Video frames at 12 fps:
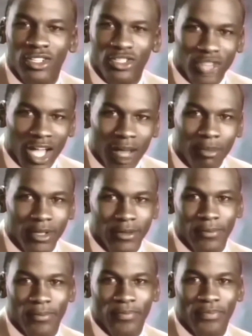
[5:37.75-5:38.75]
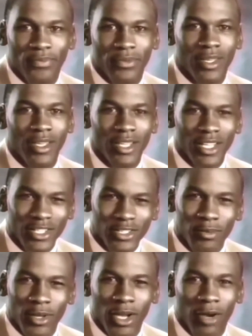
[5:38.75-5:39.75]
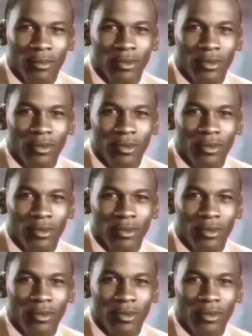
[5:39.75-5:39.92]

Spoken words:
Stop it. Get some help.